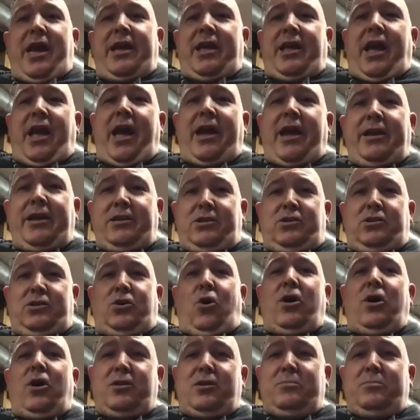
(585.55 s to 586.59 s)
I
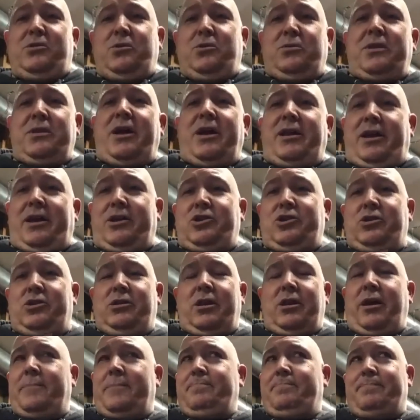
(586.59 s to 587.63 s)
caught them doing that in,
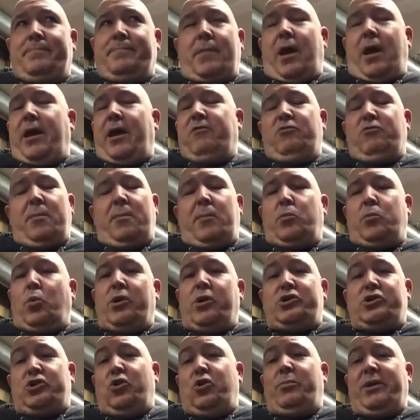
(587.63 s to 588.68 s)
I don't remember
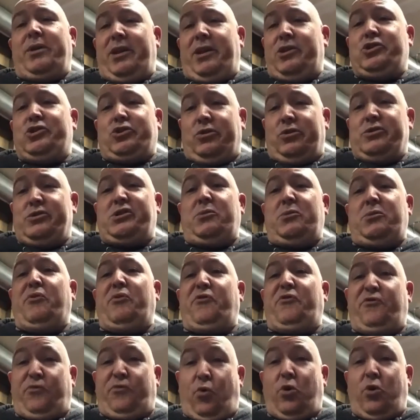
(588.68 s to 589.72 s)
what show, but in Jersey
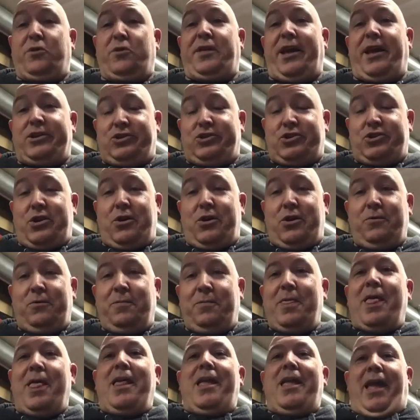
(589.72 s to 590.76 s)
before that show.
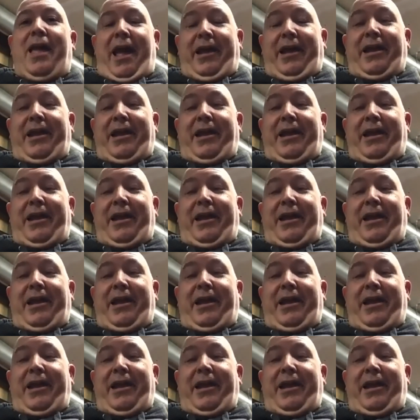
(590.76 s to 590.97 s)
Okay.